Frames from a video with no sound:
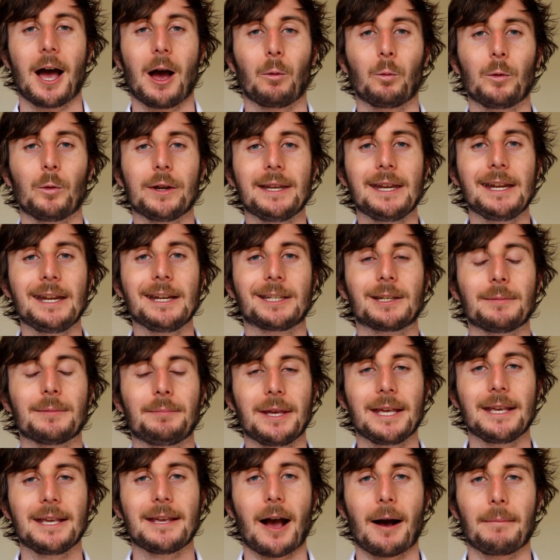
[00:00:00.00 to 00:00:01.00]
we need to
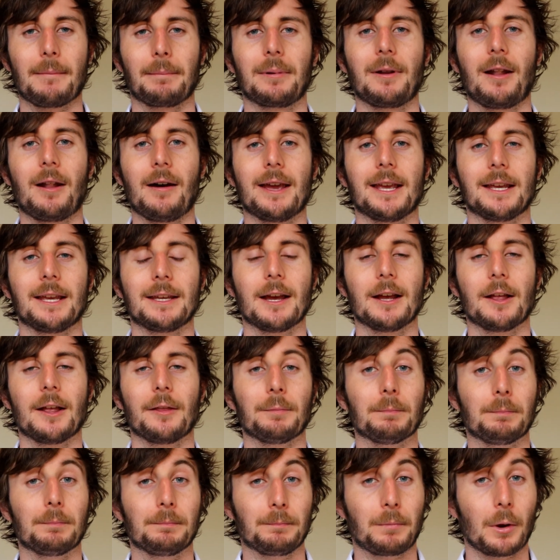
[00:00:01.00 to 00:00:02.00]
be applying
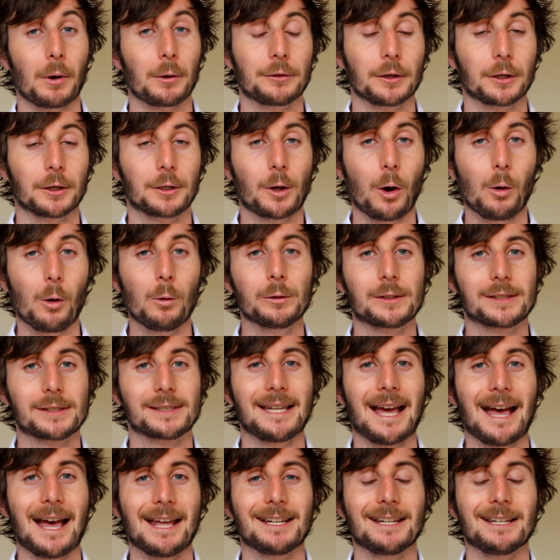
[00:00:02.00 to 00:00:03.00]
both the gold
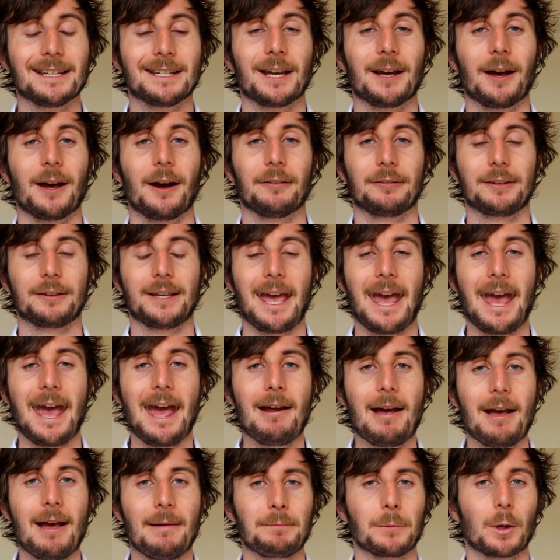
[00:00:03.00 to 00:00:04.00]
standard of
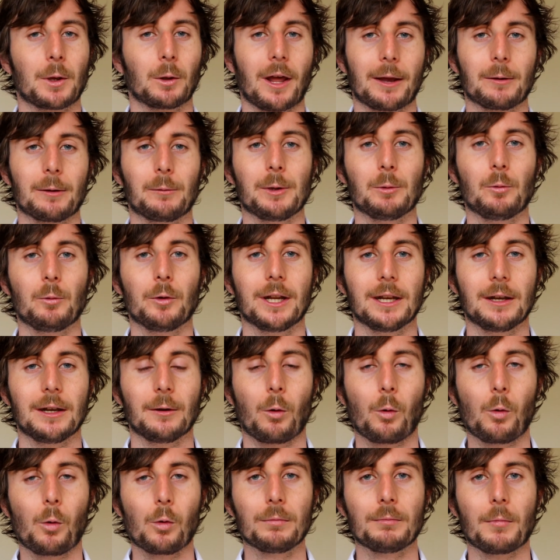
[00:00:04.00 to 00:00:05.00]
care, like we would in
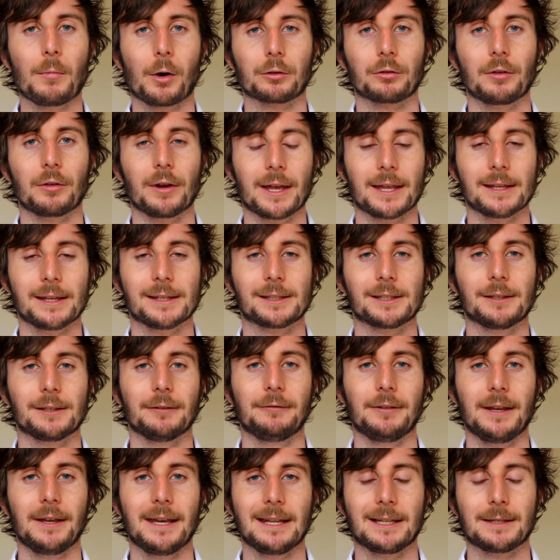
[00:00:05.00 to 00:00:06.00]
all moderate and
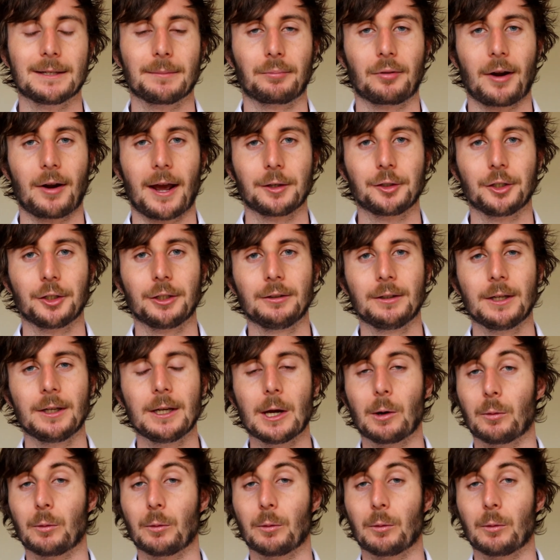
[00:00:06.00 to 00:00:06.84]
severe depression,